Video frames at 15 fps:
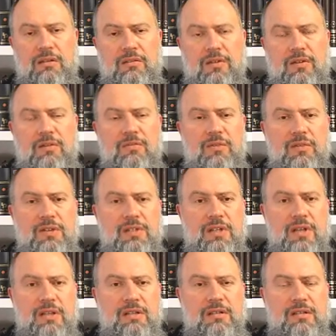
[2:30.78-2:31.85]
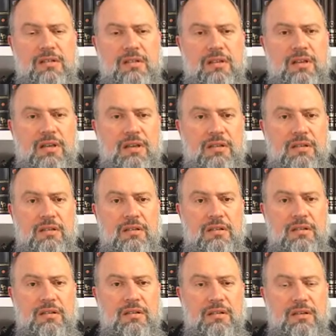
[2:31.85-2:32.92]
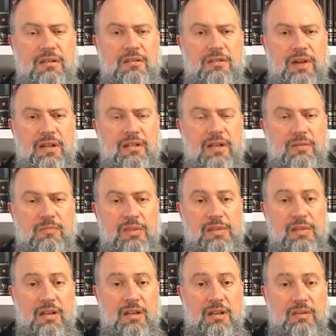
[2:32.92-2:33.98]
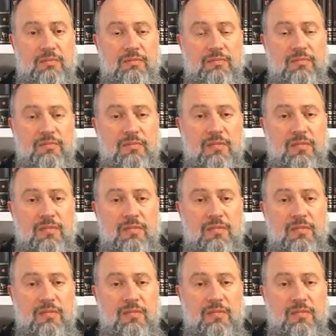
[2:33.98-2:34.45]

Furthermore, it states in Tractate Pesachim